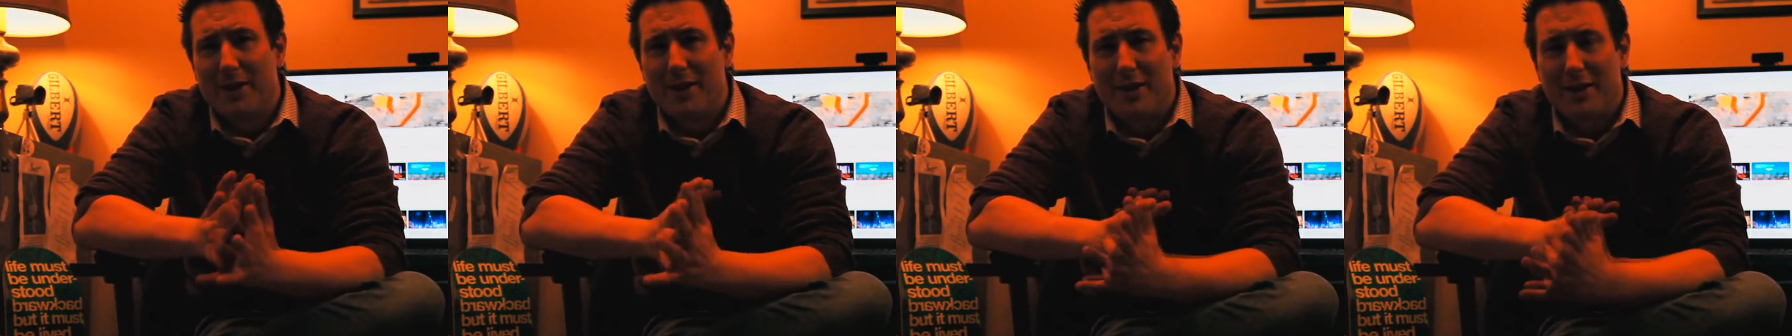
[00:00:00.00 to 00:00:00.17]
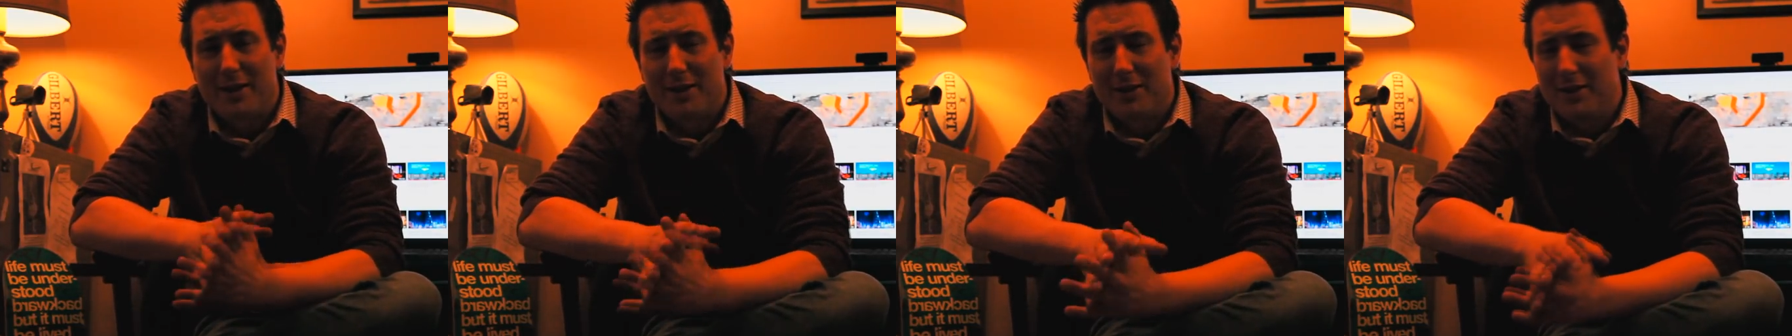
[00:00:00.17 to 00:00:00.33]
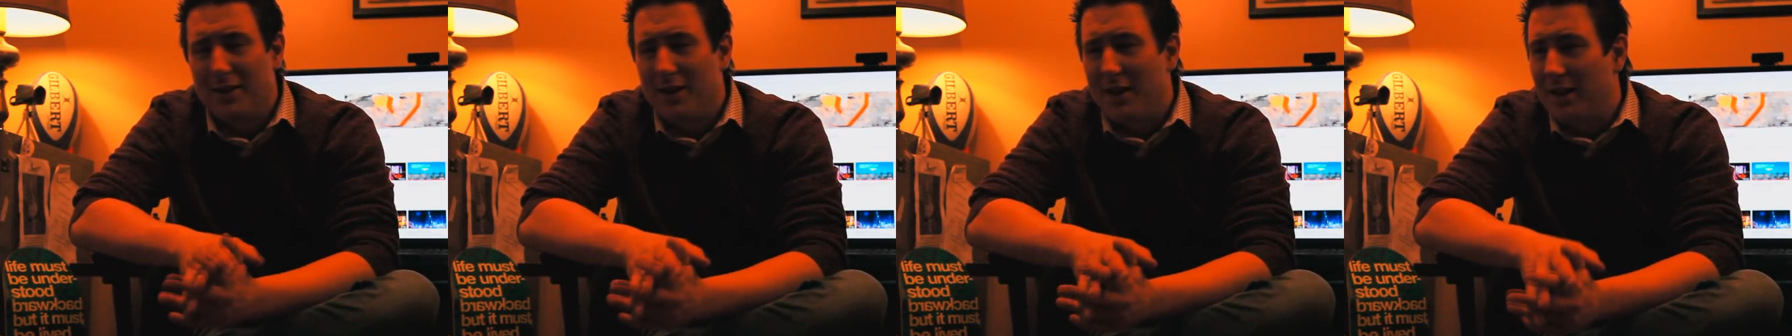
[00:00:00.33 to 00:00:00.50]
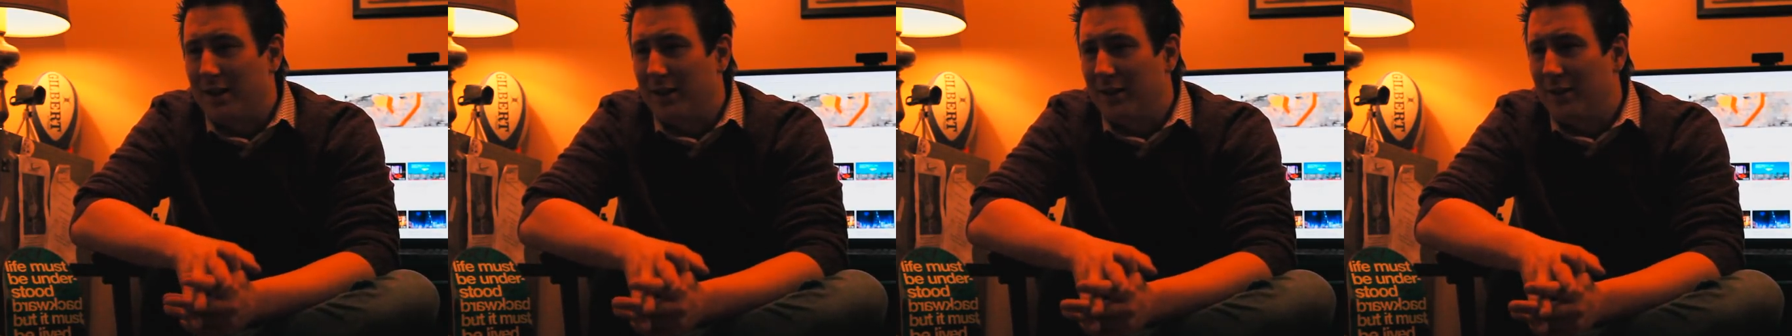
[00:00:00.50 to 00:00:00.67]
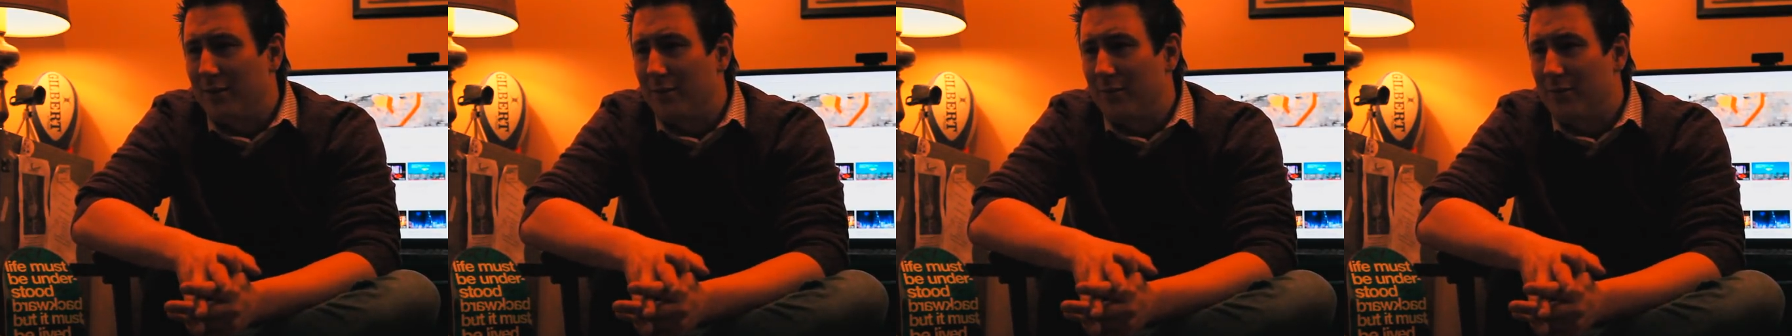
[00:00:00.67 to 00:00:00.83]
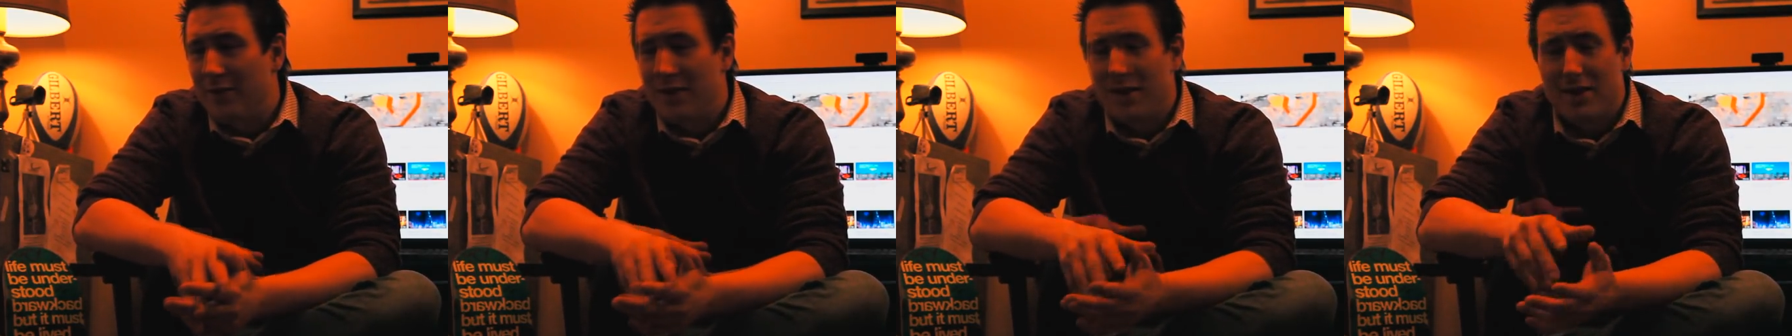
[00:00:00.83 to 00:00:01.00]
Uh, I
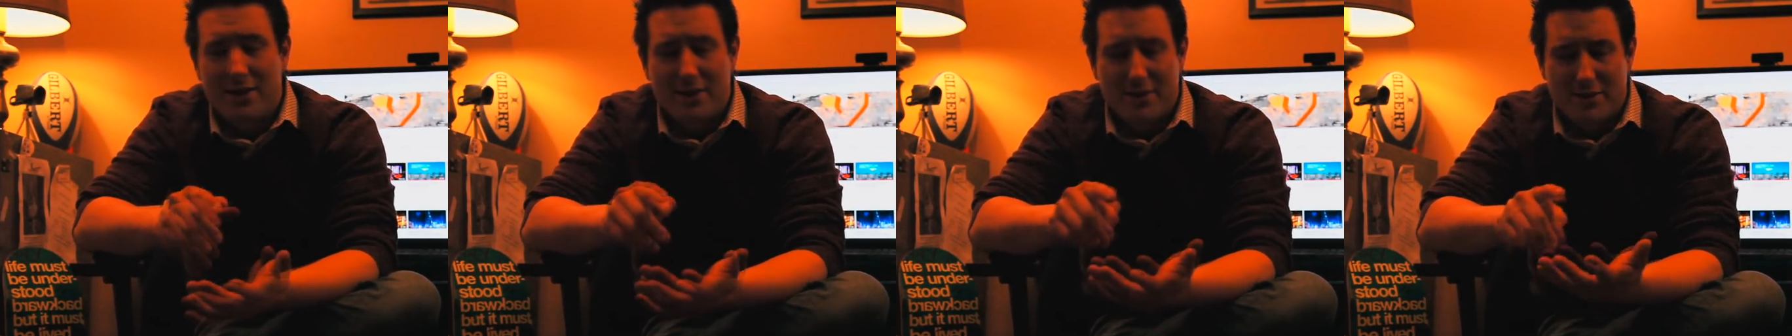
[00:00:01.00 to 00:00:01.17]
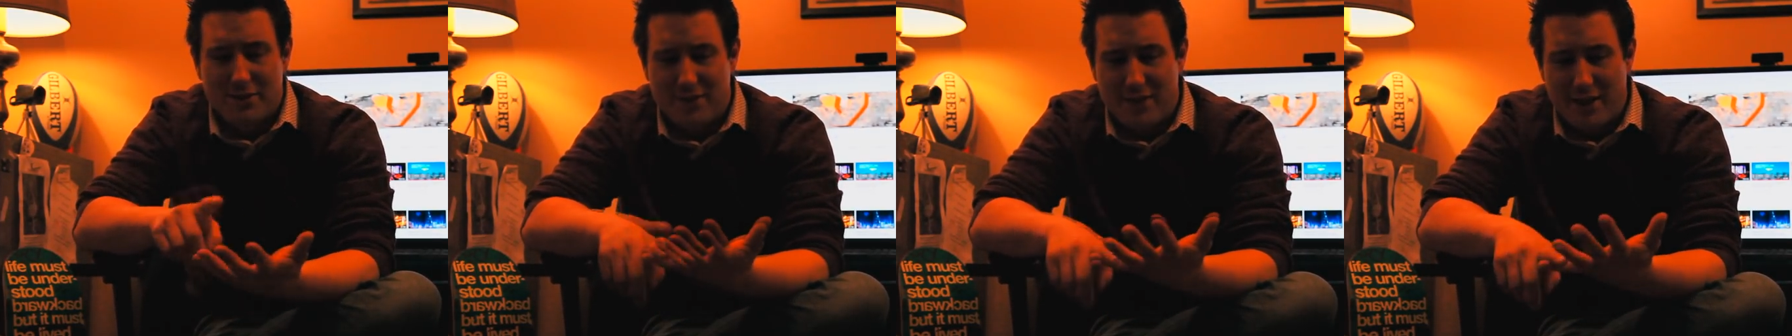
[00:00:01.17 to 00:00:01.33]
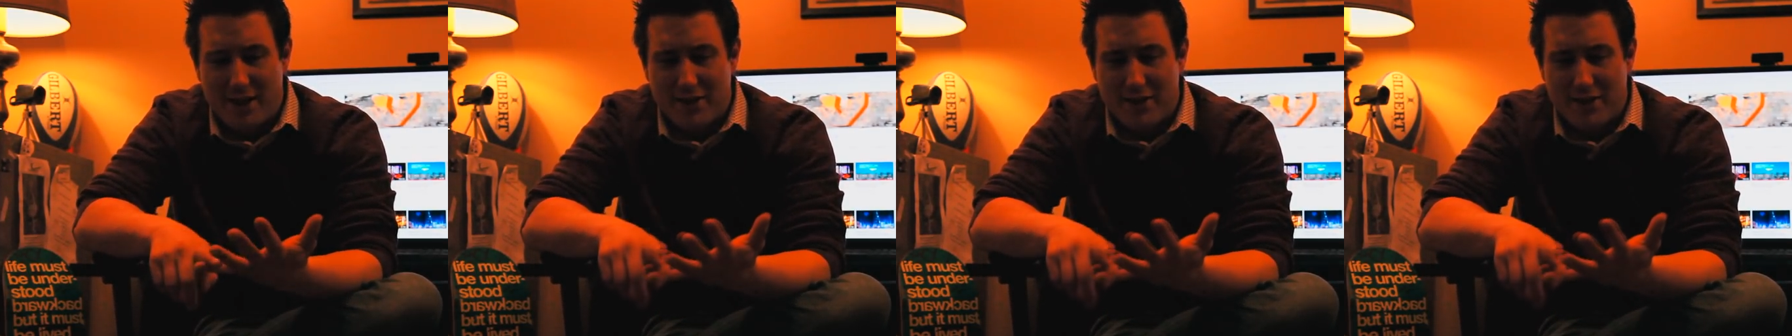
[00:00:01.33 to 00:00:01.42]
love this.